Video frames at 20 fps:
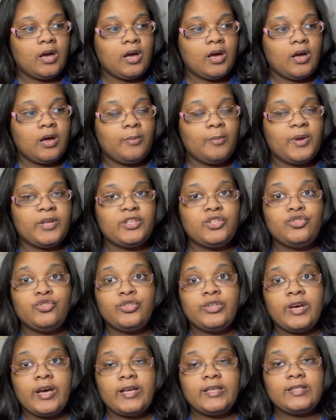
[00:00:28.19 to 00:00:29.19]
I told
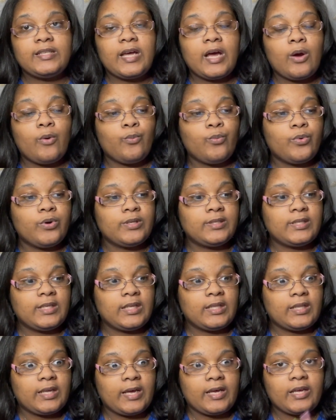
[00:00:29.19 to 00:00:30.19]
you guys I
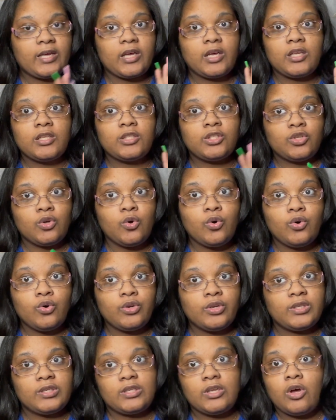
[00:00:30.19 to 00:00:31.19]
wasn't like sold
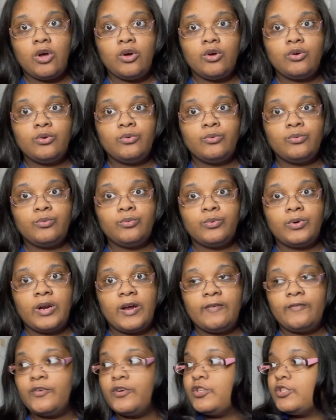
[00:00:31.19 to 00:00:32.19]
on the song when
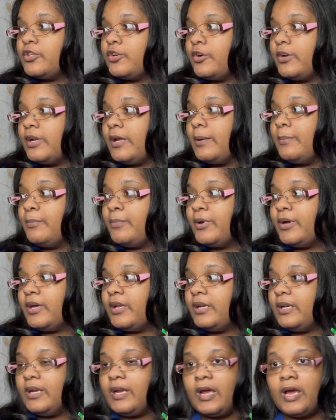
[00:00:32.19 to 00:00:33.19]
I first heard it, but
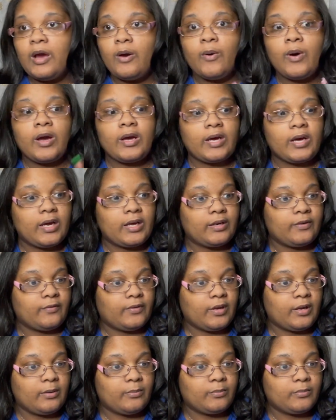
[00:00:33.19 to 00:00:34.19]
now I kind of
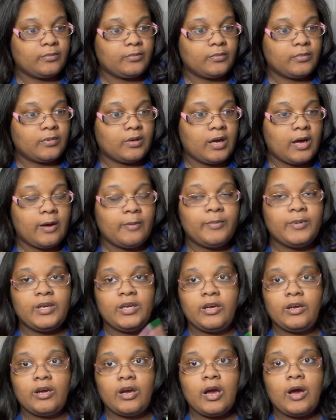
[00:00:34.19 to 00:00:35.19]
am. I've
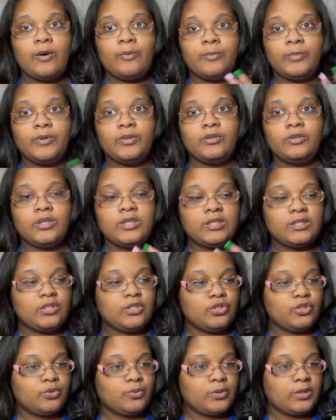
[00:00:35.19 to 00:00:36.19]
been
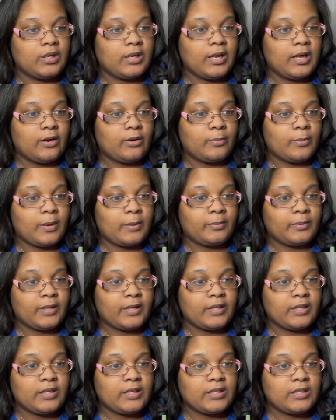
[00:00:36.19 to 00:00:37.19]
listening to it a lot on my
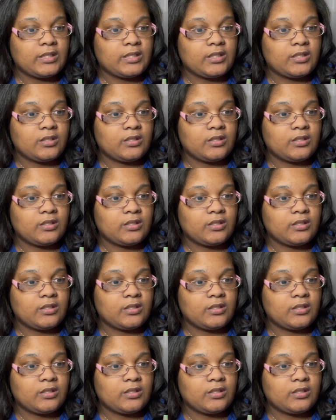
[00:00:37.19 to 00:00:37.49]
playlist.